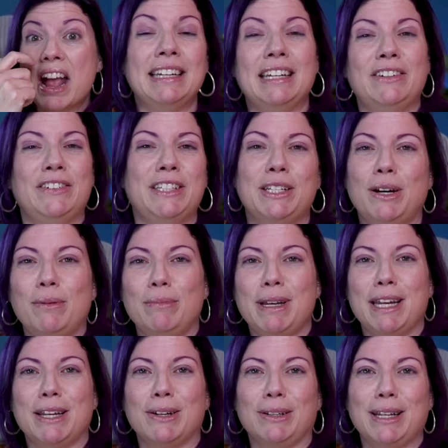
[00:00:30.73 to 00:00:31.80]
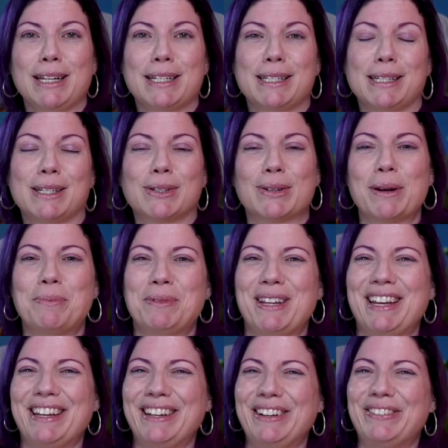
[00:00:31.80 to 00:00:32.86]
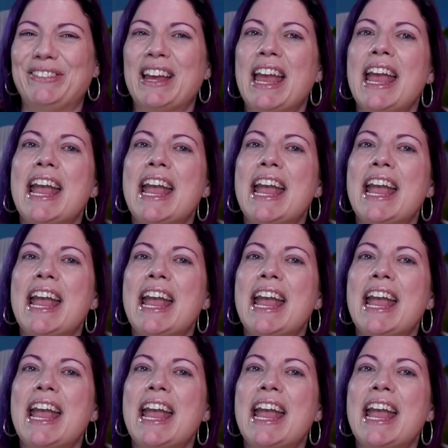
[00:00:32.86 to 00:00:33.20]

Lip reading: if you don't make your links descriptive,